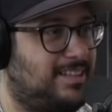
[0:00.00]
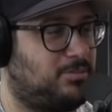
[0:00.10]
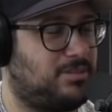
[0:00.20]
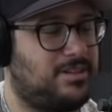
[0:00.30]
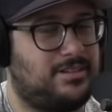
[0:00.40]
That's
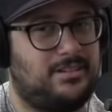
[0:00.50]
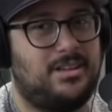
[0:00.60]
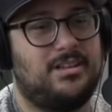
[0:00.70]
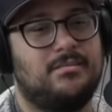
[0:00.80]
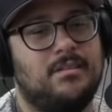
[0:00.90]
what they do.
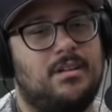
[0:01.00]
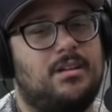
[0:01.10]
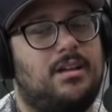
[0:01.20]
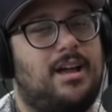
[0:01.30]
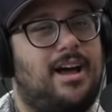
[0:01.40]

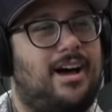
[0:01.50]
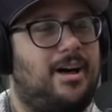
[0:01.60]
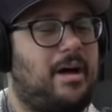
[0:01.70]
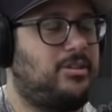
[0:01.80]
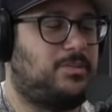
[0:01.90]
Uh,
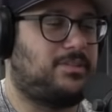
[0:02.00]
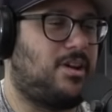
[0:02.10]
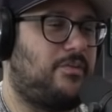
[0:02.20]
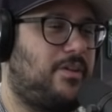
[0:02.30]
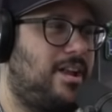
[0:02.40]
I used to be
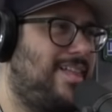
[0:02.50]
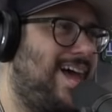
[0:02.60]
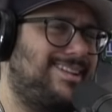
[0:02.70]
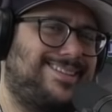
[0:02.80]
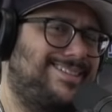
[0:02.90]
terrified of
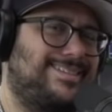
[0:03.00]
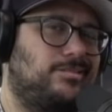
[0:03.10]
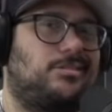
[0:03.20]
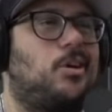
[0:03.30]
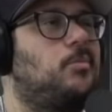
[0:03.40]
that. It's like,
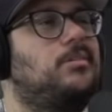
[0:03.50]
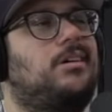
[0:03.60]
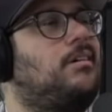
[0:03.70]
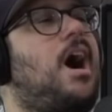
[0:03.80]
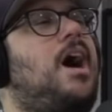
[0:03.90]
dude, throw uh,
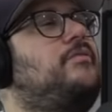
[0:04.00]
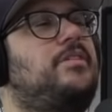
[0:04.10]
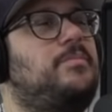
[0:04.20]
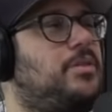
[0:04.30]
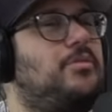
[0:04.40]
I V
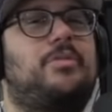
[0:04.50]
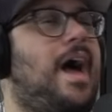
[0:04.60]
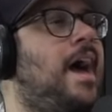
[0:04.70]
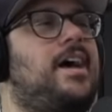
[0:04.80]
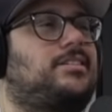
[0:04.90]
me through the
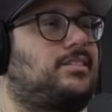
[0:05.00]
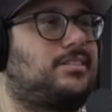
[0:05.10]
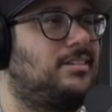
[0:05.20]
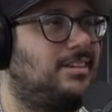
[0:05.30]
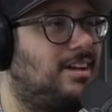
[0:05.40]
ass. I